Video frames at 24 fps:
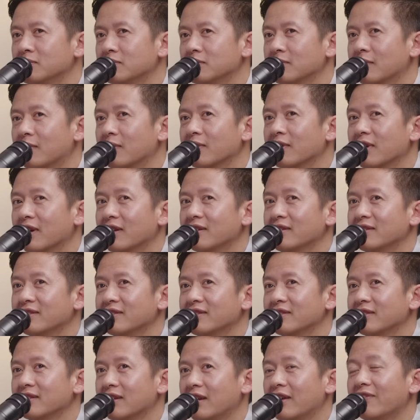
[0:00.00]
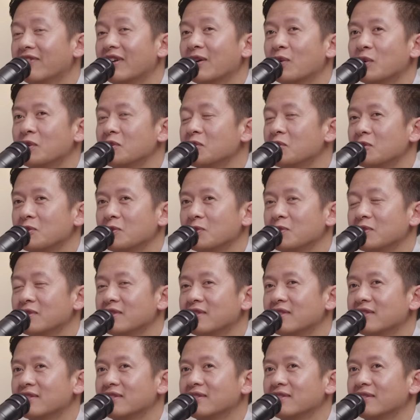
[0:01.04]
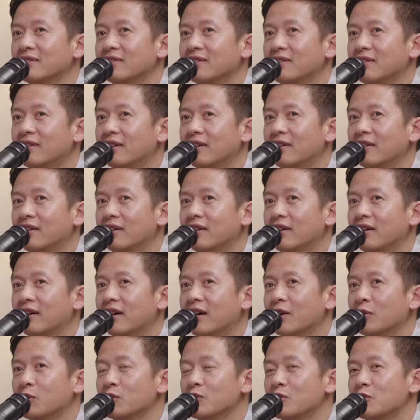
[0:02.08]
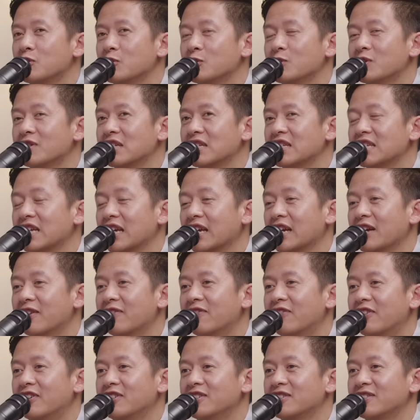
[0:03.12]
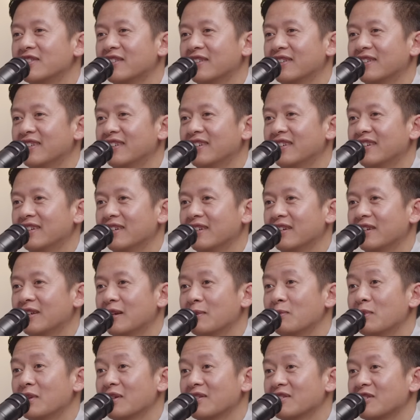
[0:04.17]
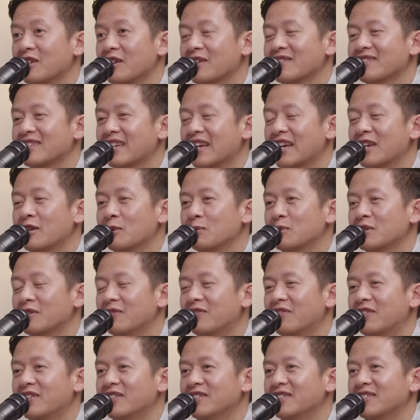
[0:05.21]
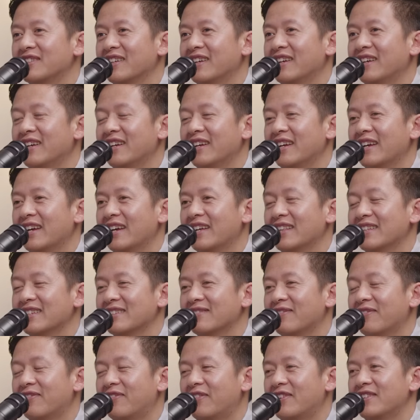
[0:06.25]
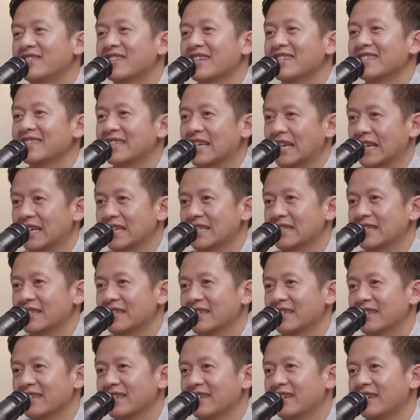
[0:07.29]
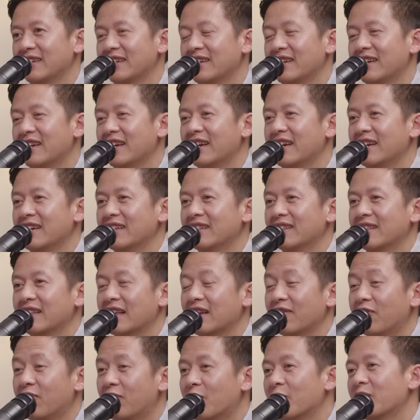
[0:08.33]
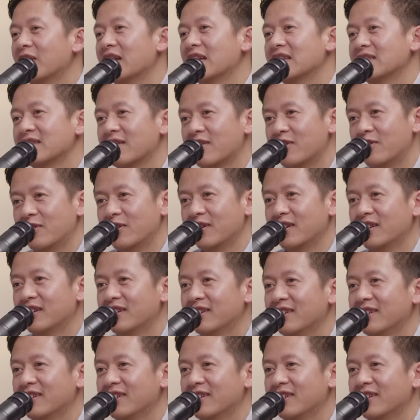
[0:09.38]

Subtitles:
Okay. If I were to choose, I would choose the second first, Keep the second option first, and the first as second, and the fourth as third.